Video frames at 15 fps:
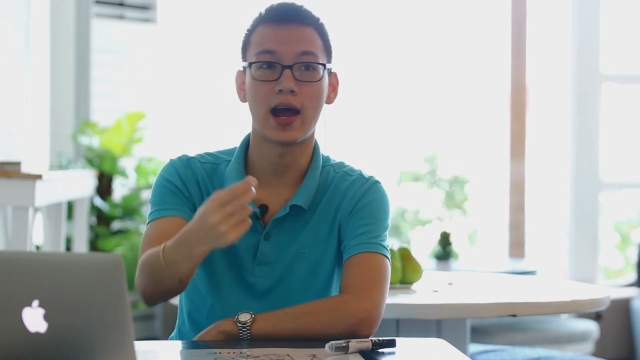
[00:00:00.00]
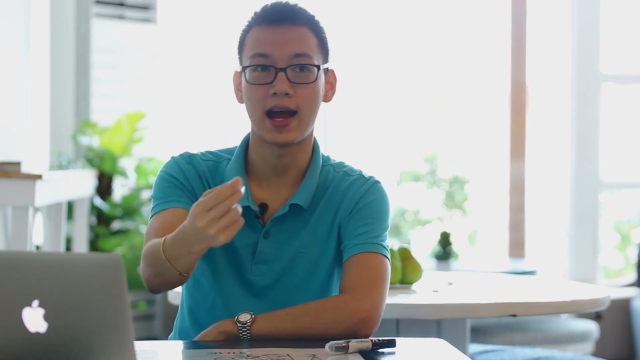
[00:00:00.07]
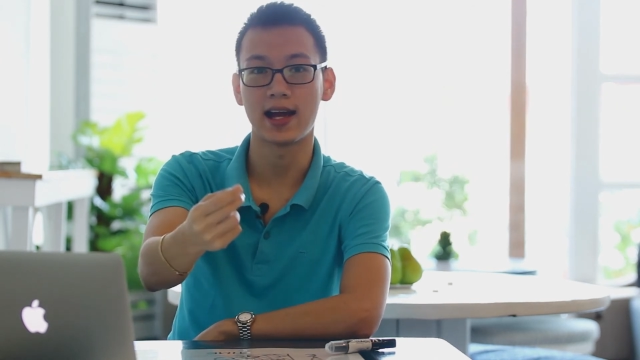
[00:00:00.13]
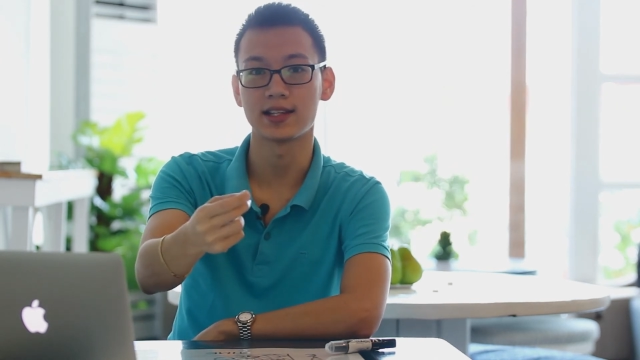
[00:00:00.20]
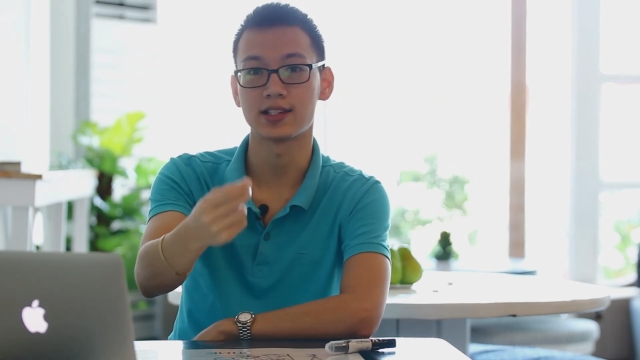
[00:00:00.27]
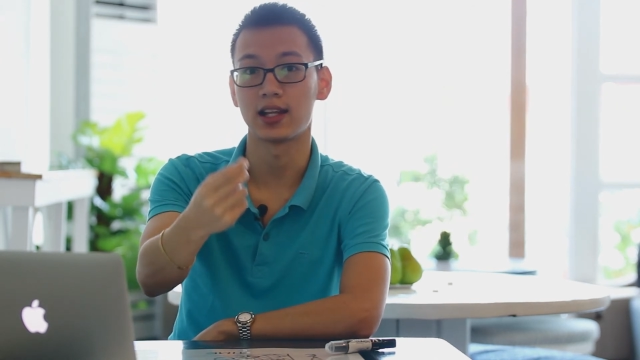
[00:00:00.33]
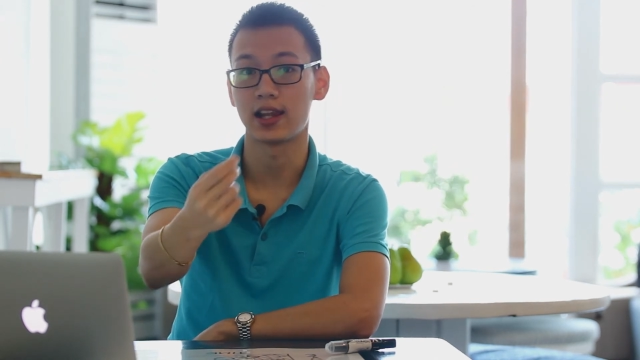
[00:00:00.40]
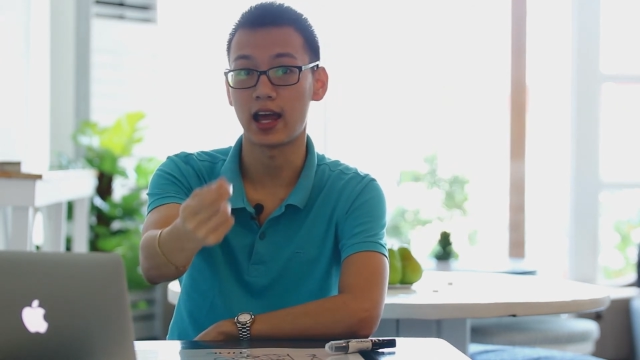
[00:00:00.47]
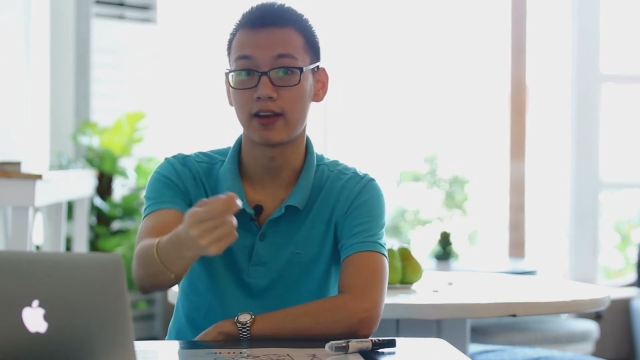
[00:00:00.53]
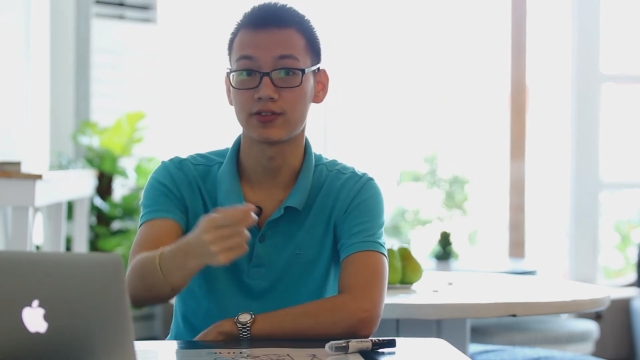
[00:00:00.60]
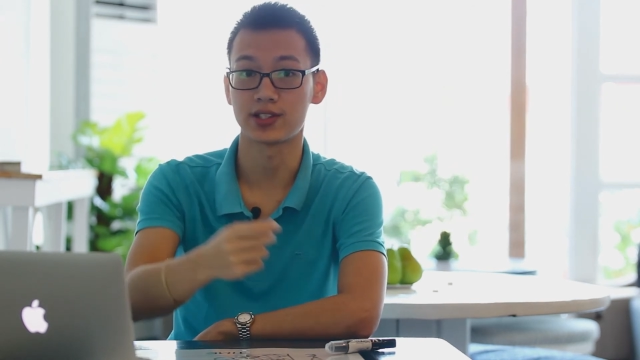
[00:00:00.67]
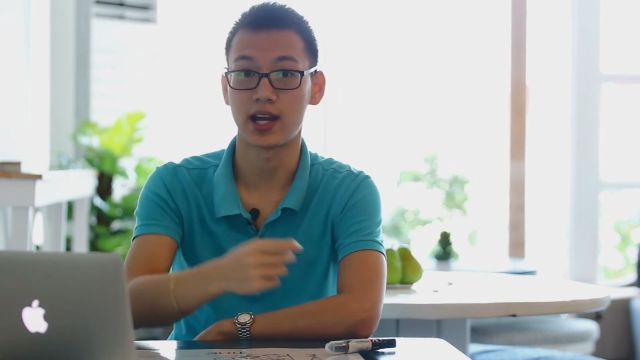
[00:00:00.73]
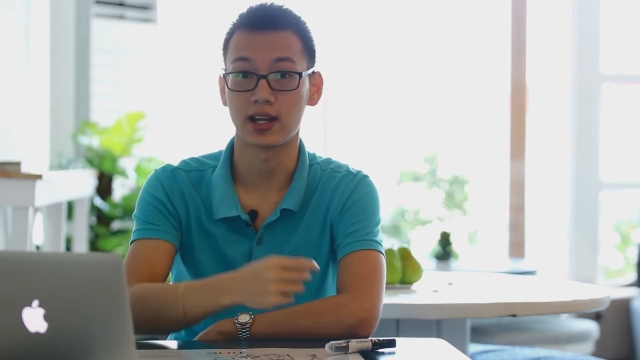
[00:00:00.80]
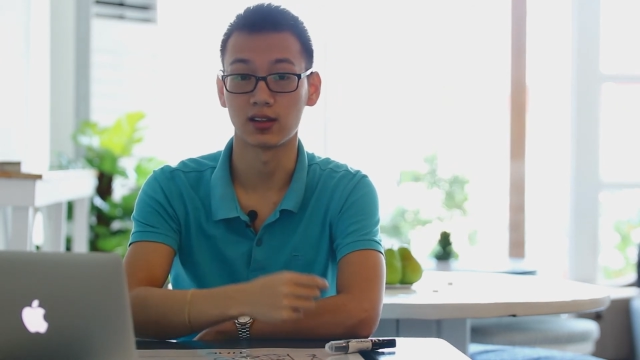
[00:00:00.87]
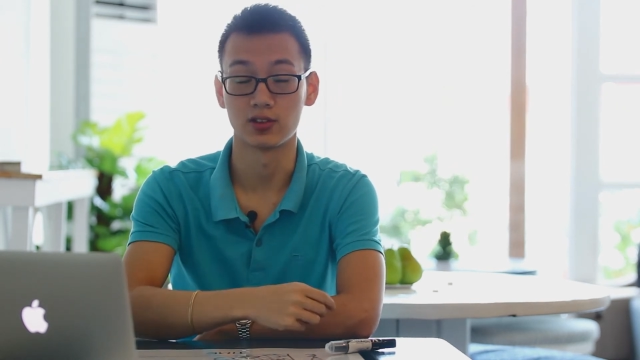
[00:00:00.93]
has a
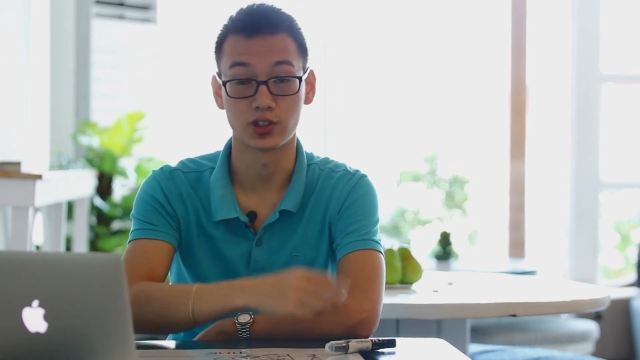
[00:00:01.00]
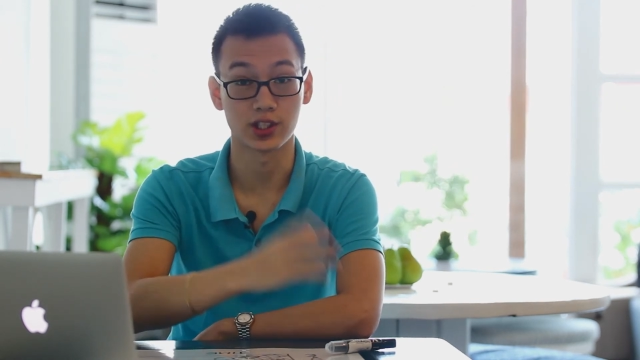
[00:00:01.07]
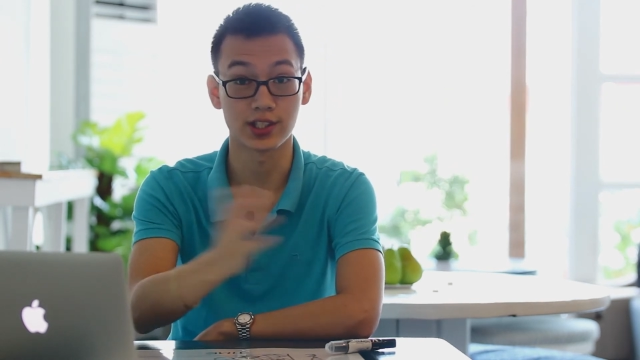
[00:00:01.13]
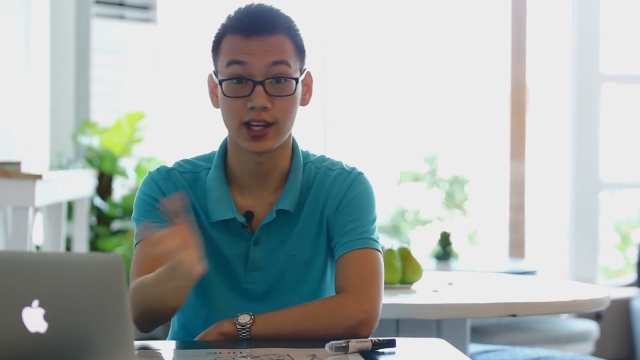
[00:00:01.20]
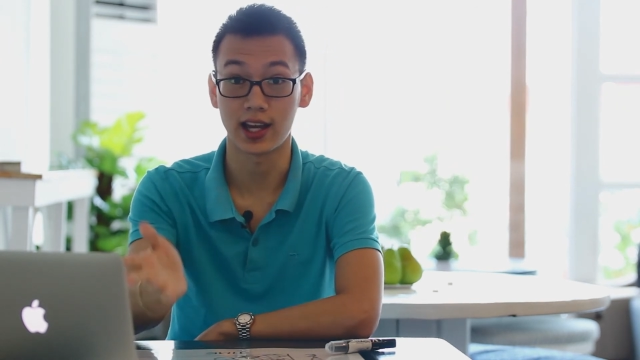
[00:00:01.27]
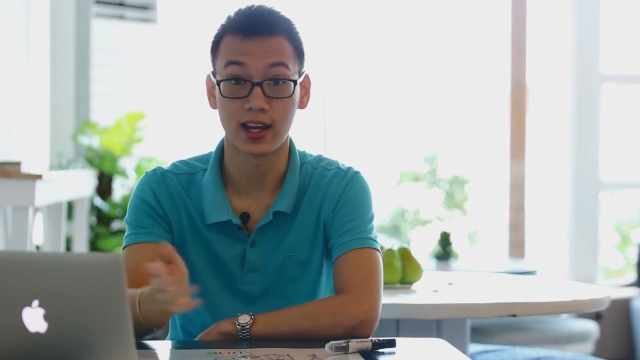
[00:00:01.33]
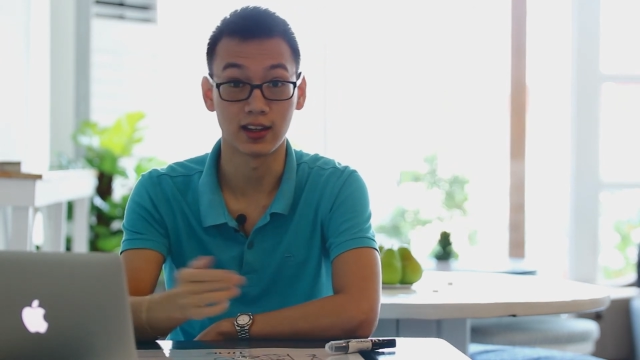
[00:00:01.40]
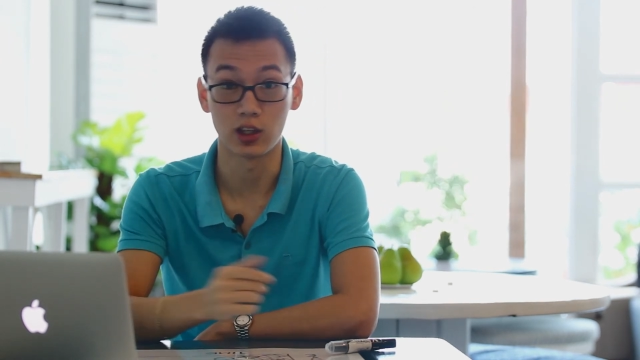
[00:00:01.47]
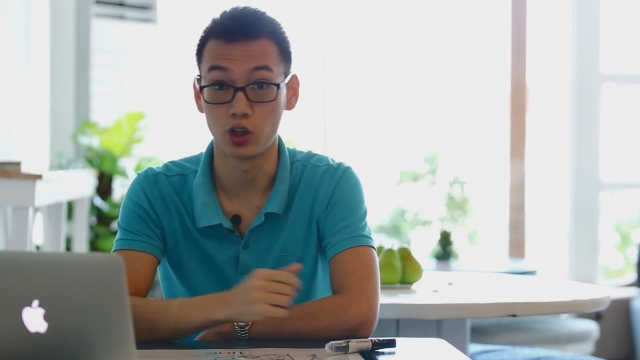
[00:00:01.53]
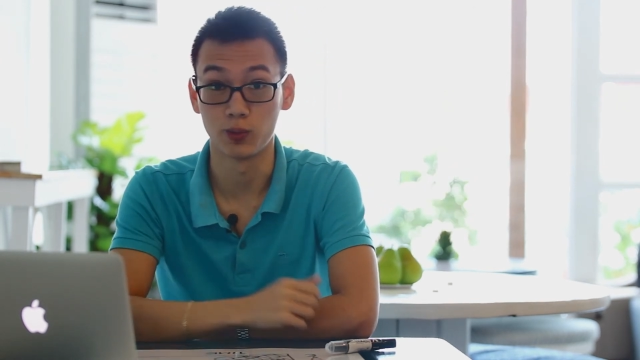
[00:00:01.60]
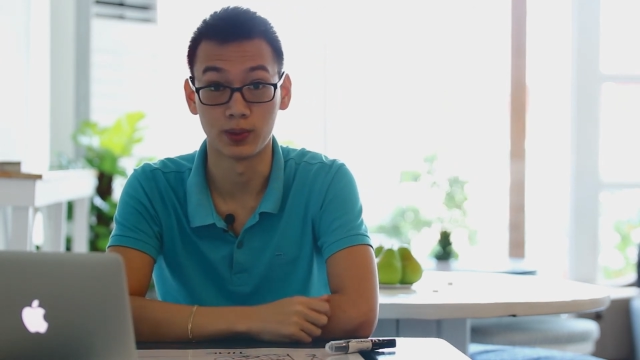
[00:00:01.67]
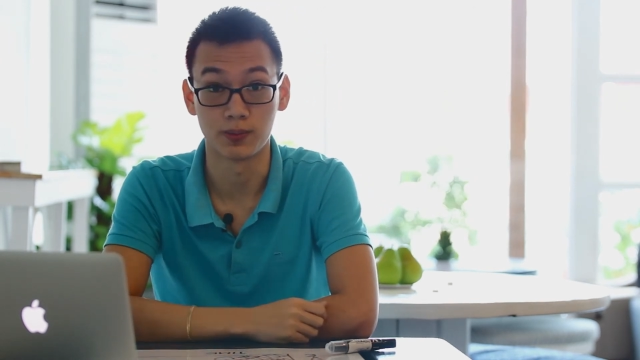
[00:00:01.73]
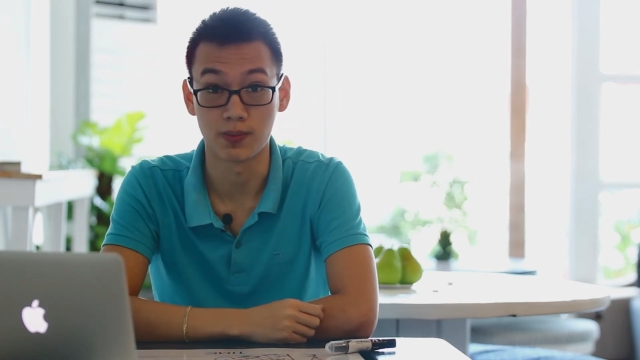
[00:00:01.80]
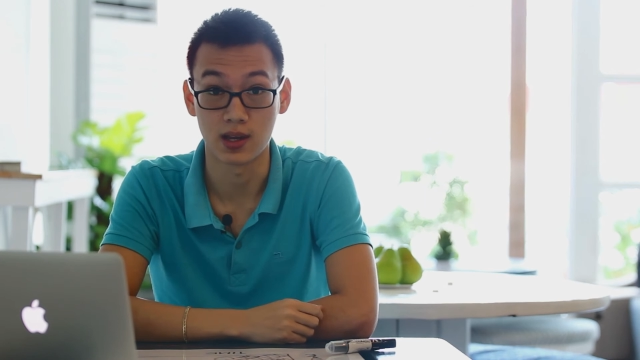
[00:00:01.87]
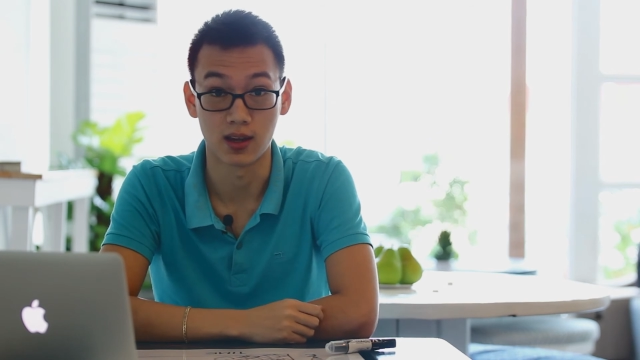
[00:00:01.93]
life cycle, just like any
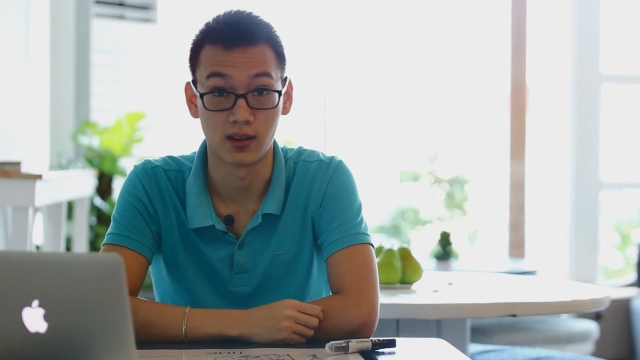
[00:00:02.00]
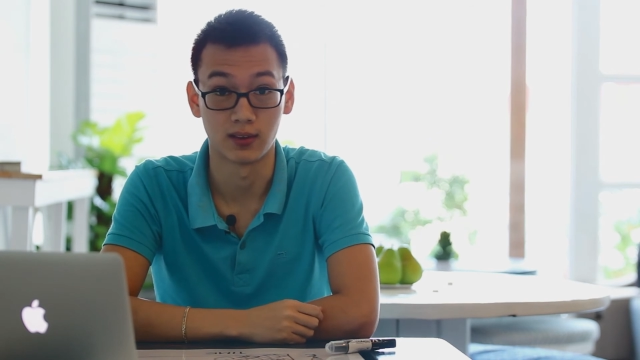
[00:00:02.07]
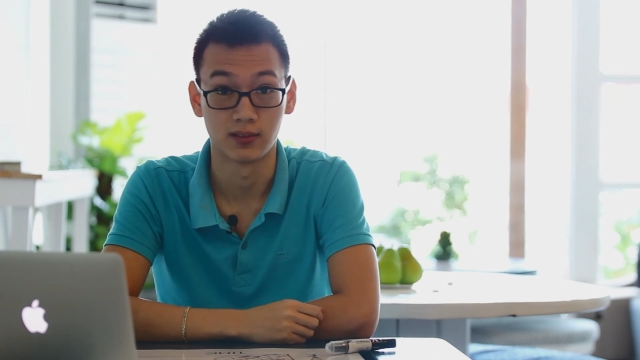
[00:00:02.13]
human being.